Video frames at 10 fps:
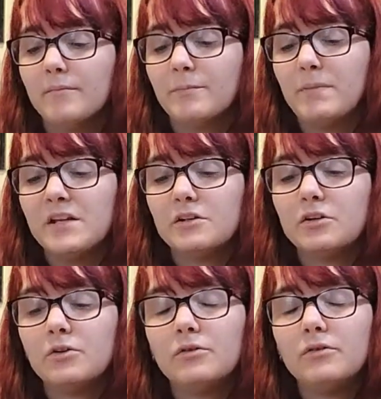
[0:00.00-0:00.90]

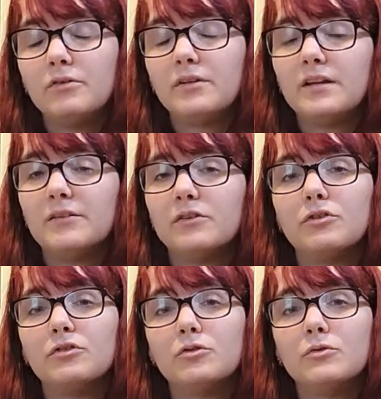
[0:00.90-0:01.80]
Pentacles is a
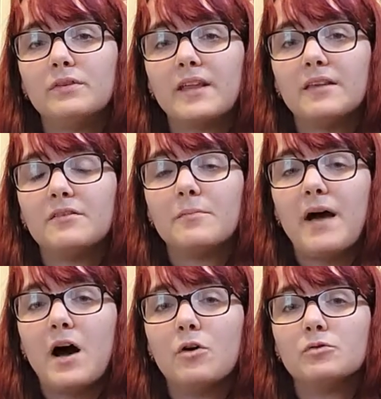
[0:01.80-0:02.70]
suit that's
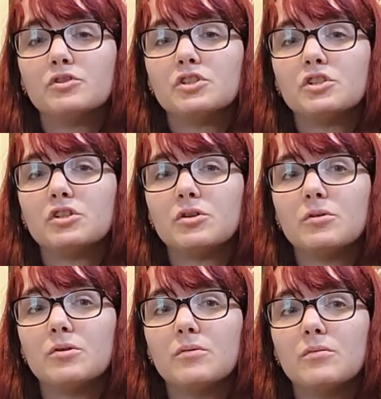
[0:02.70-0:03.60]
about
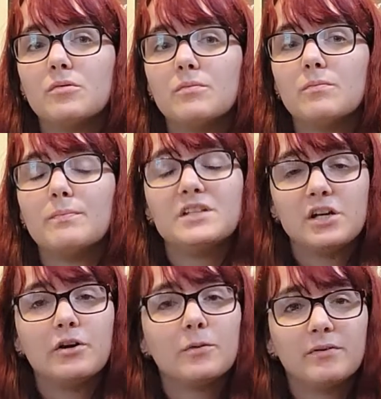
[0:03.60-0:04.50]

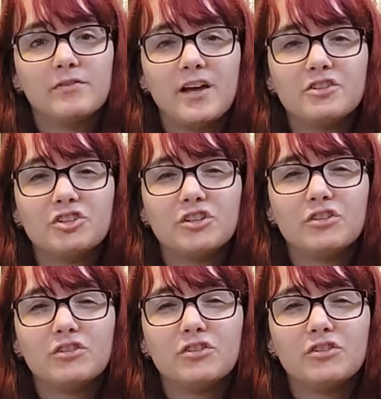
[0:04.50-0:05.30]
material possessions.